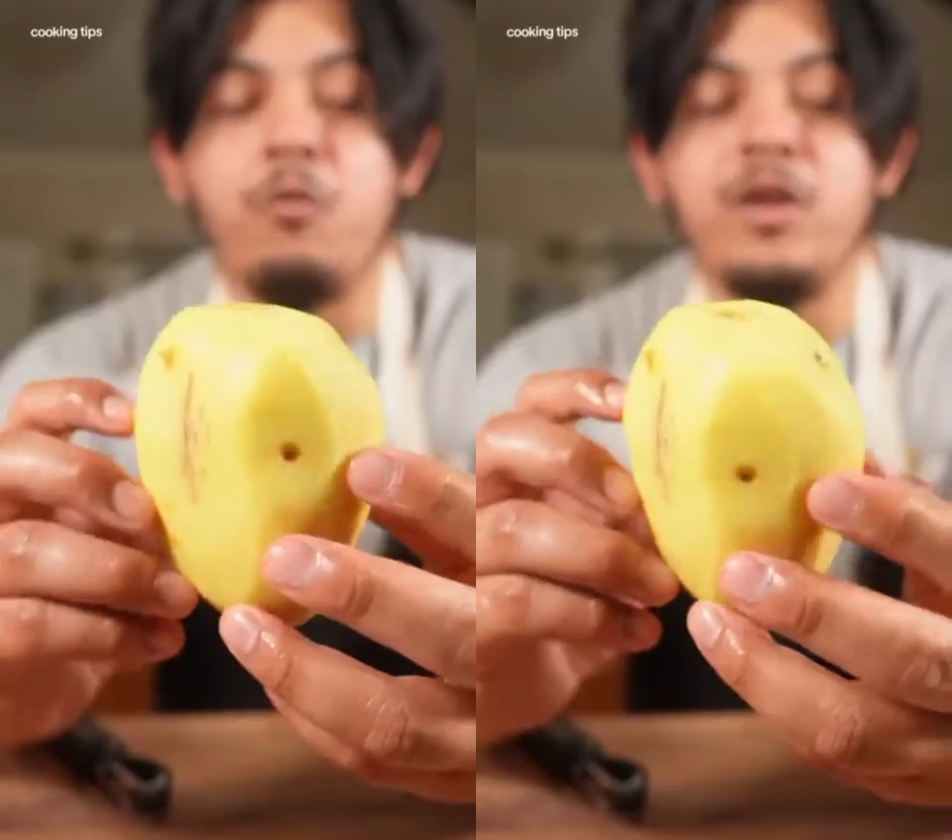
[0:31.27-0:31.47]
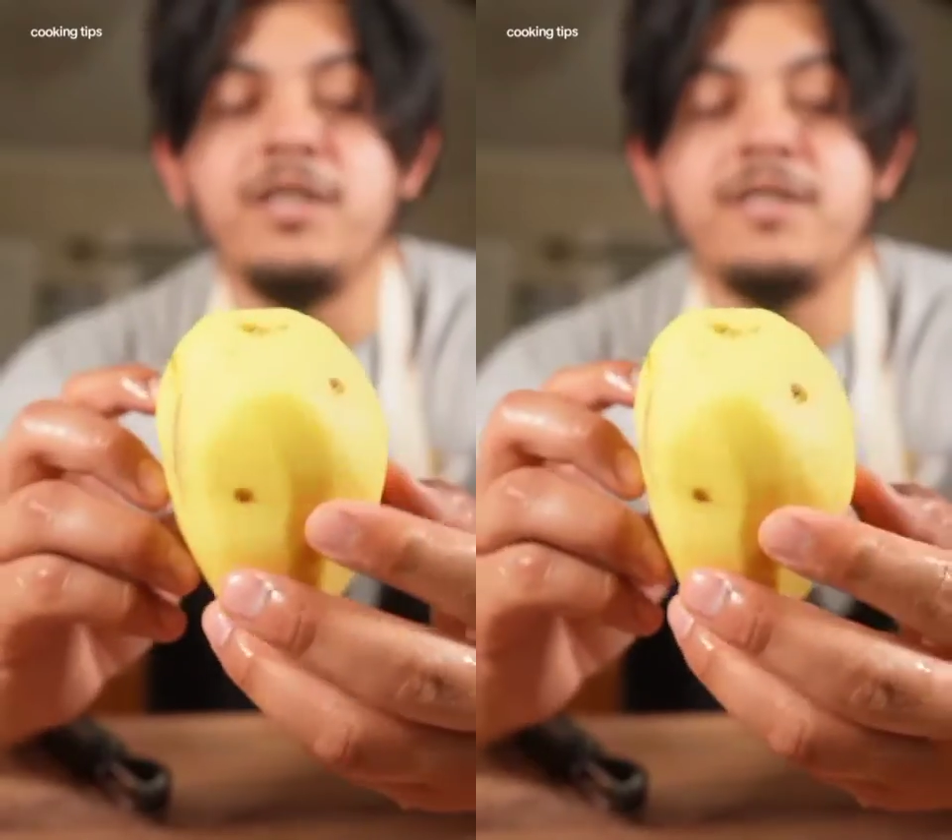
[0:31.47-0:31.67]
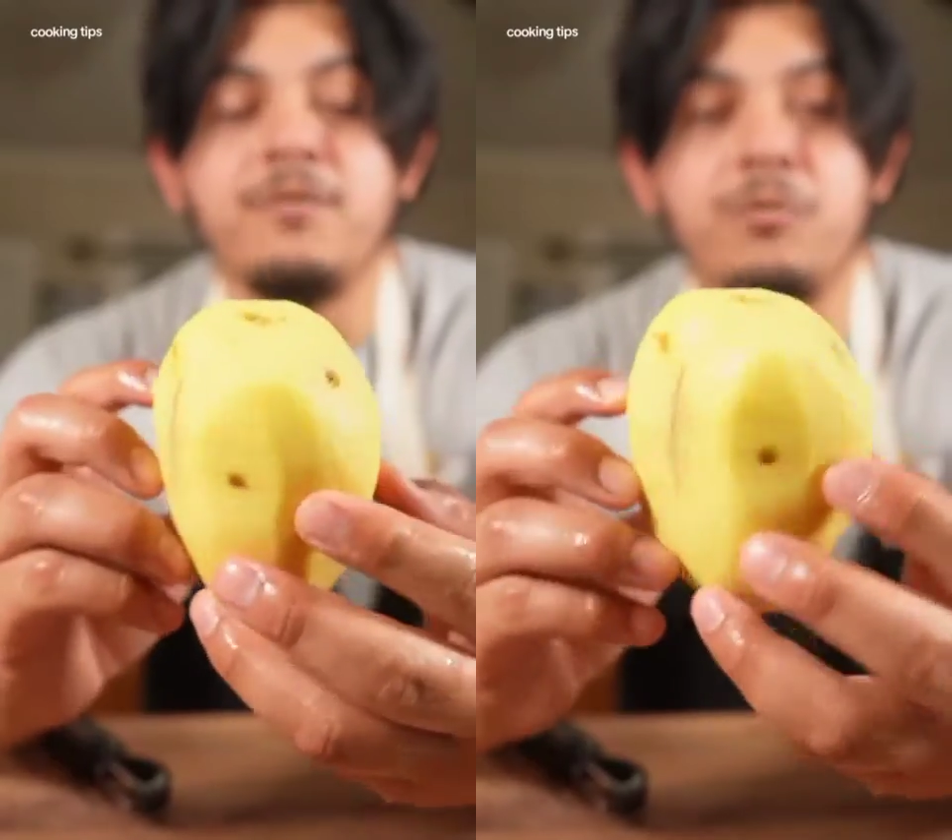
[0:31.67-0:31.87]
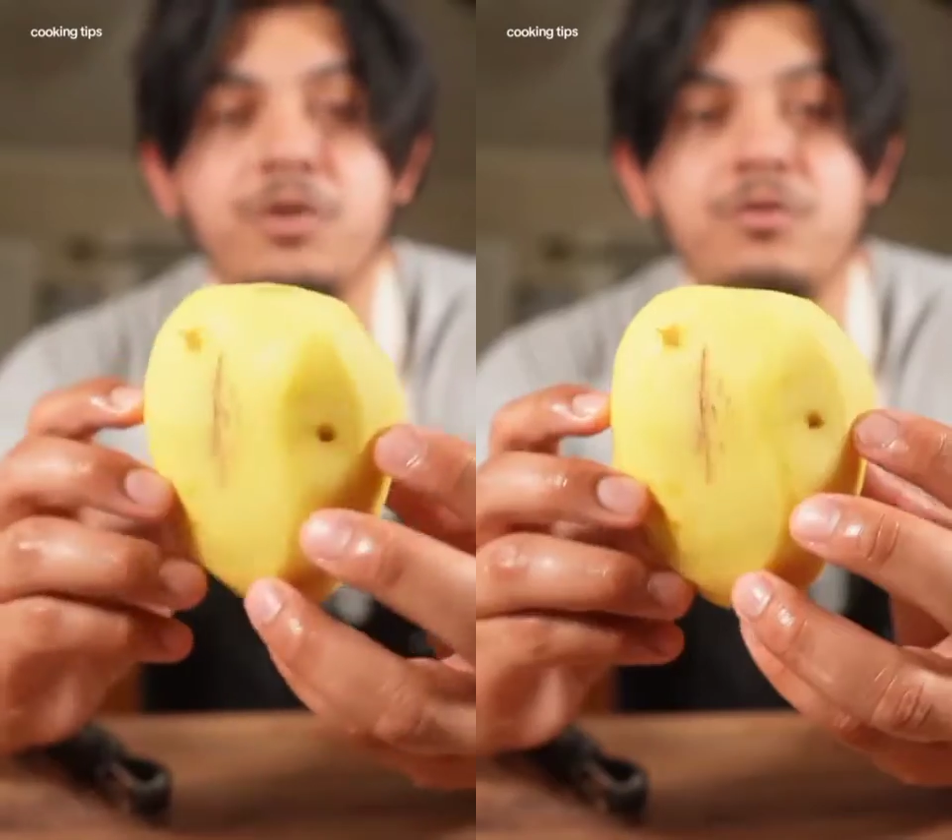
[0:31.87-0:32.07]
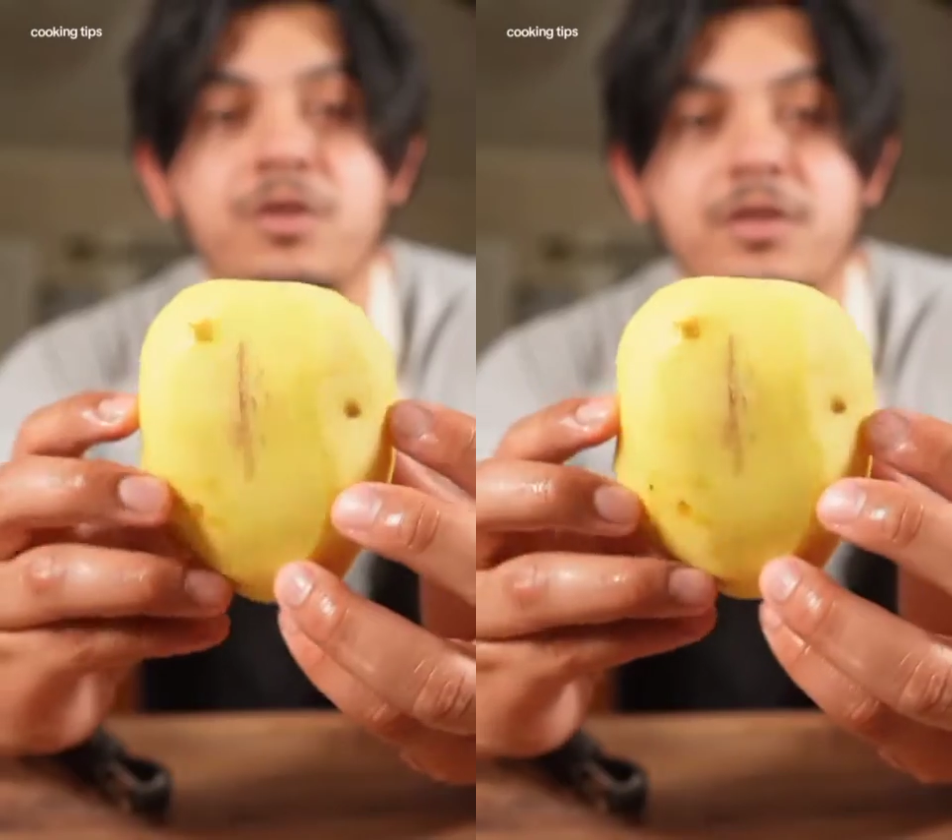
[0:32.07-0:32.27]
1 doesn't
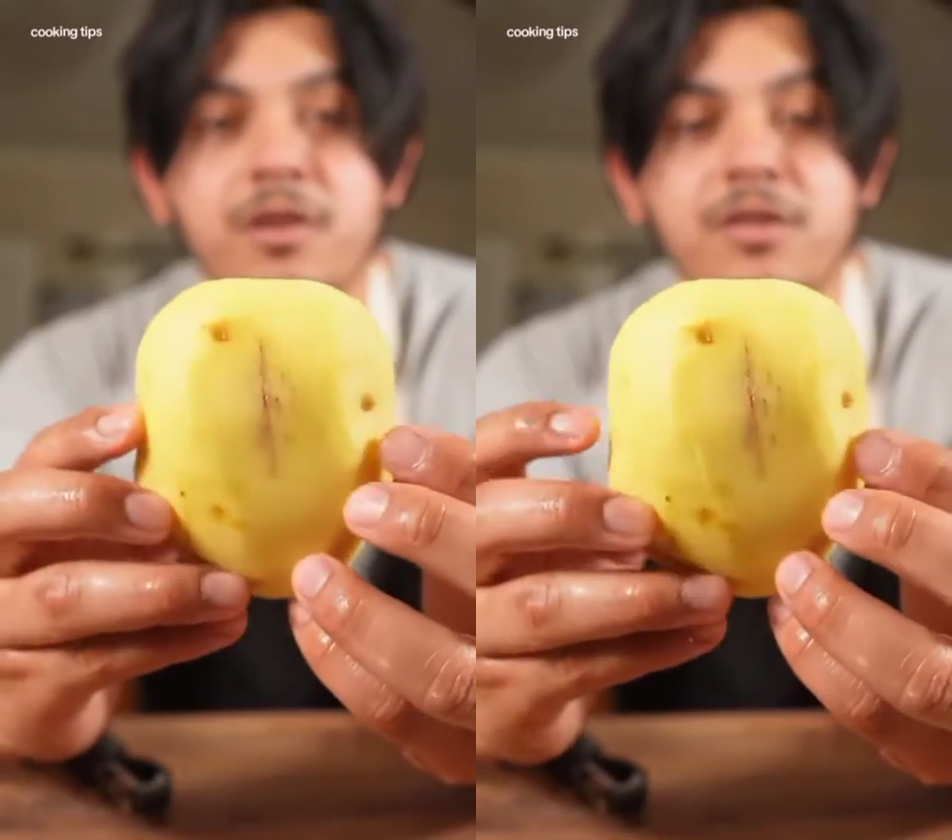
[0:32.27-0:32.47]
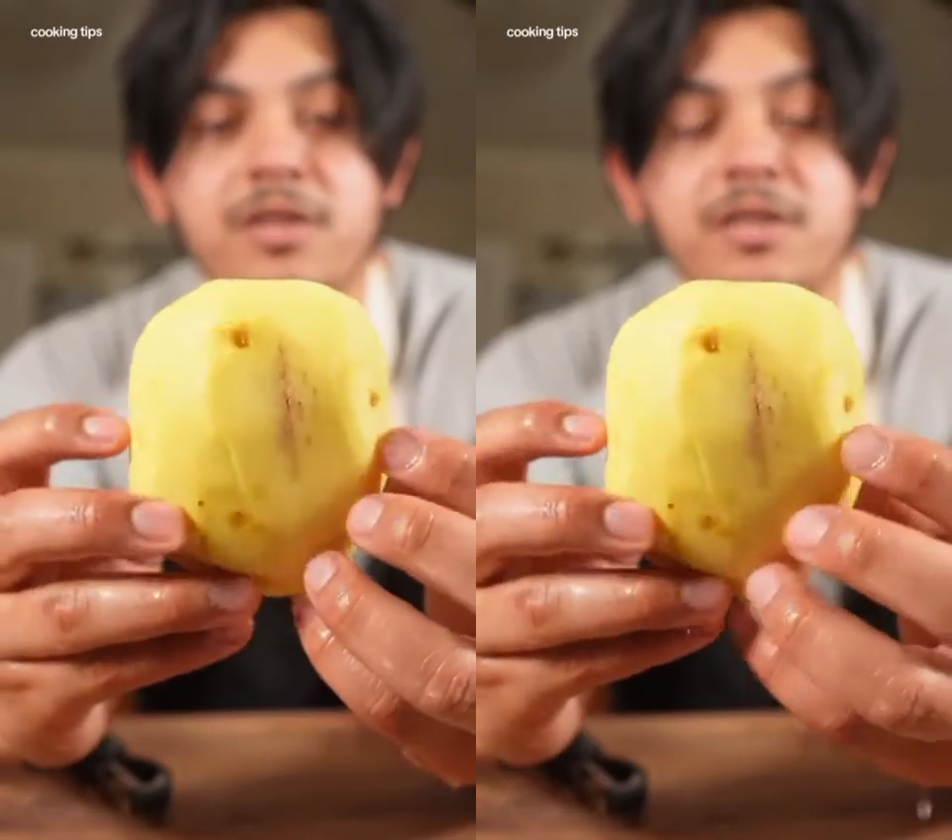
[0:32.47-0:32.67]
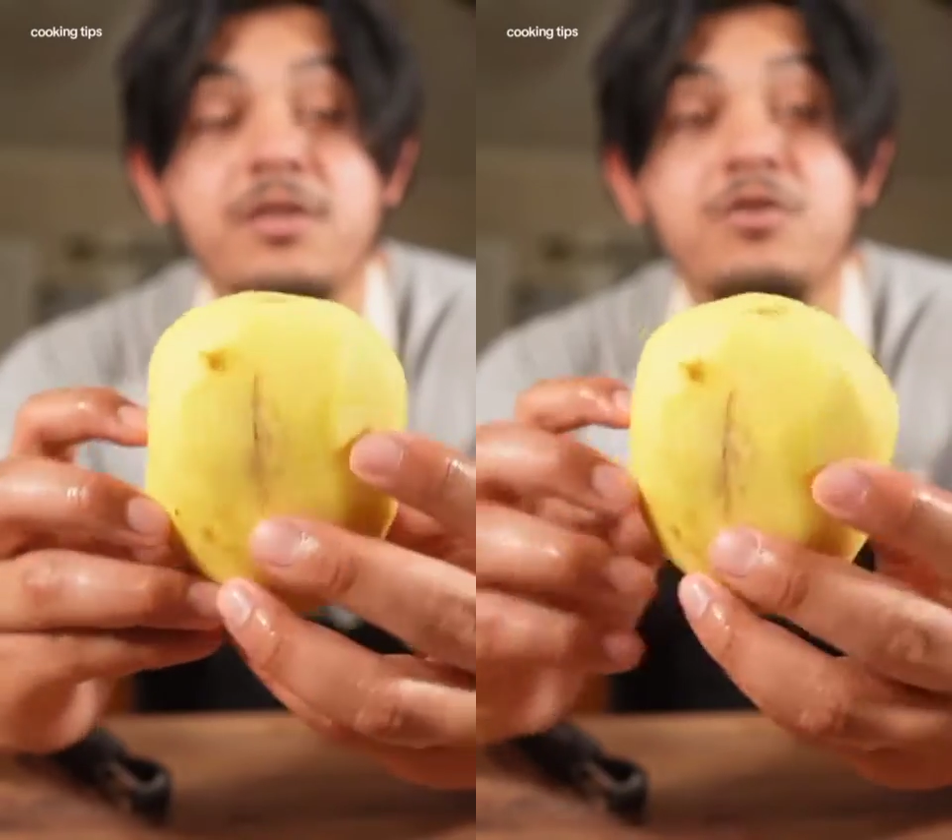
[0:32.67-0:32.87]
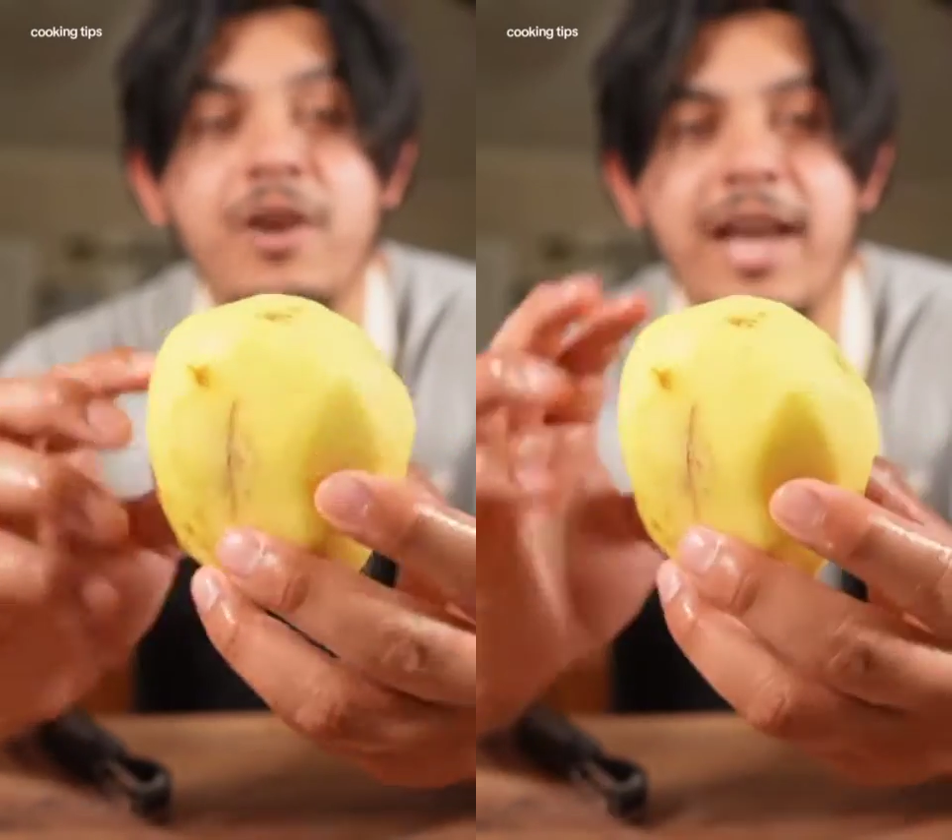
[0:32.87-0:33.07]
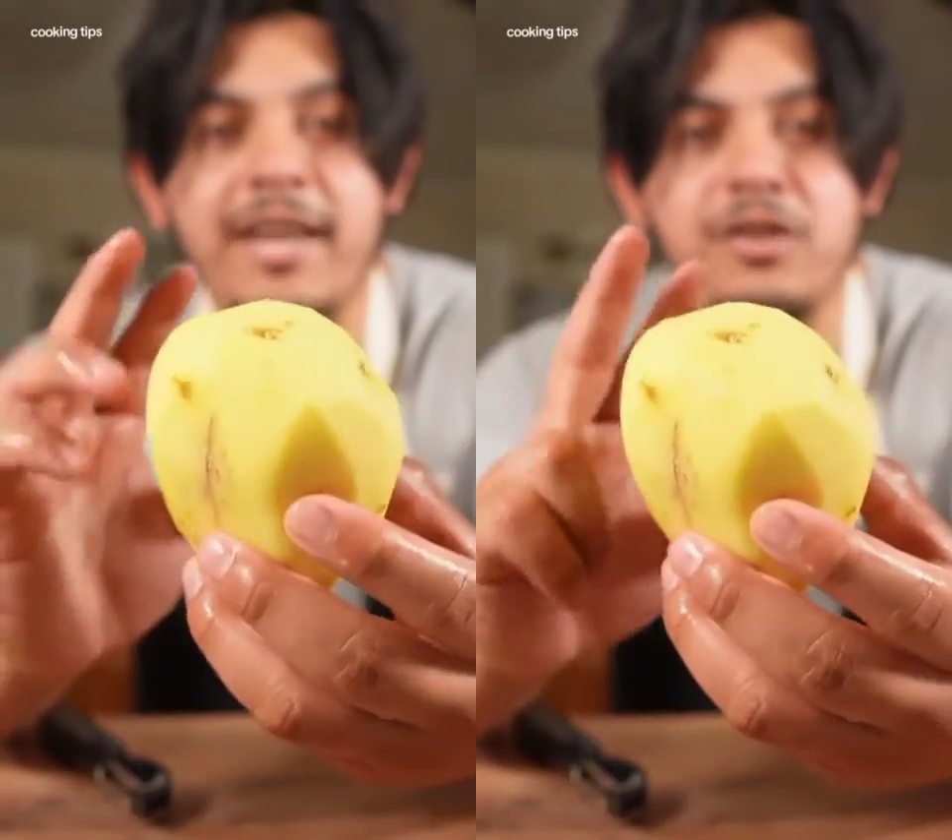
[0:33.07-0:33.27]
reduce the saltiness,
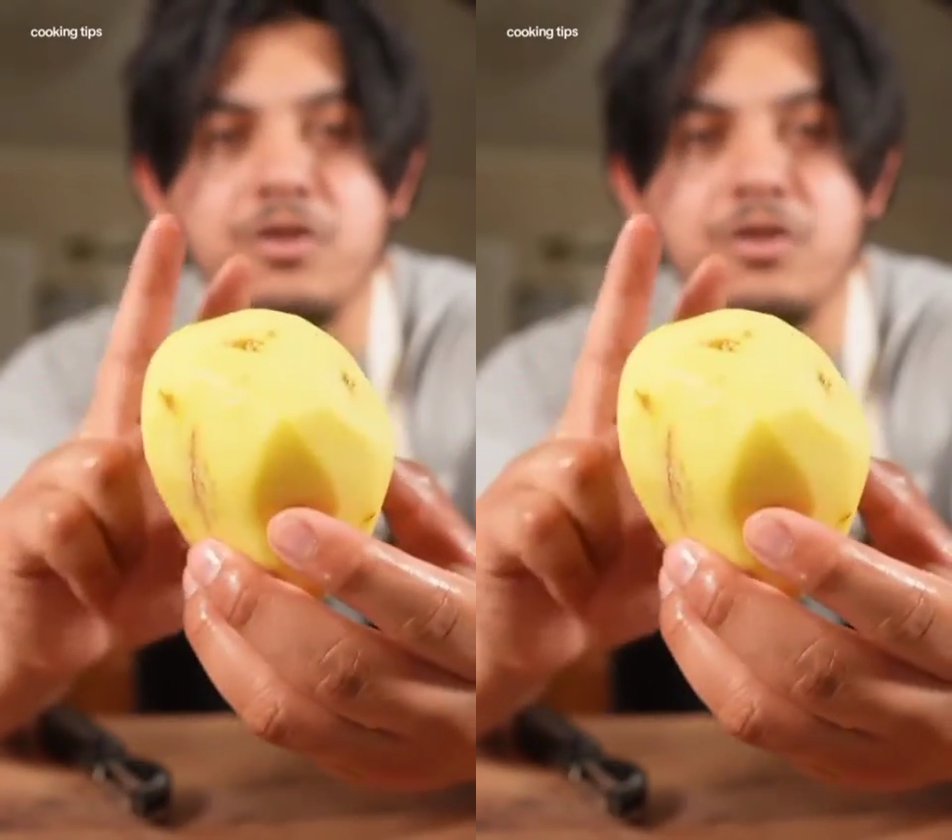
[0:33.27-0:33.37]
try adding